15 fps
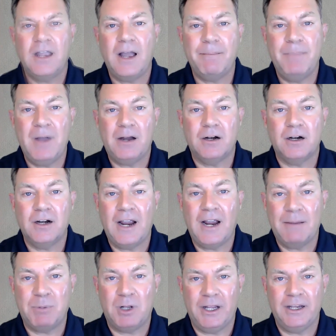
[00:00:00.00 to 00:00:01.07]
got better
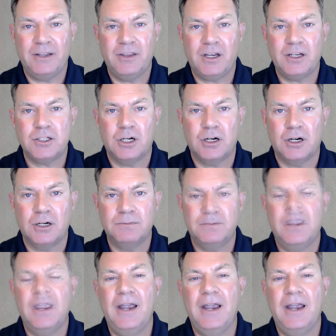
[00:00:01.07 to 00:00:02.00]
at playing the guitar